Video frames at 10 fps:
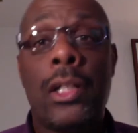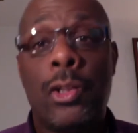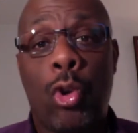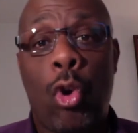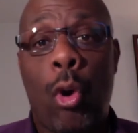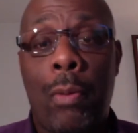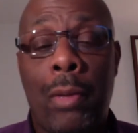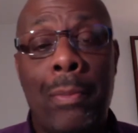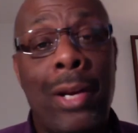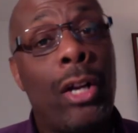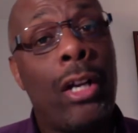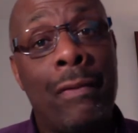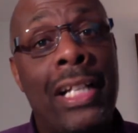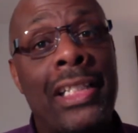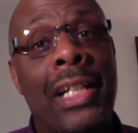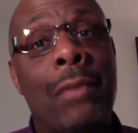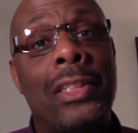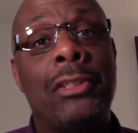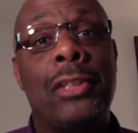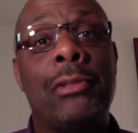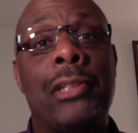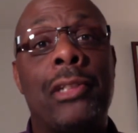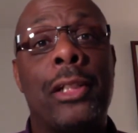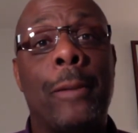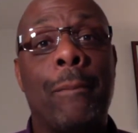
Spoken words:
to a corporate America if that's not what you choose to do.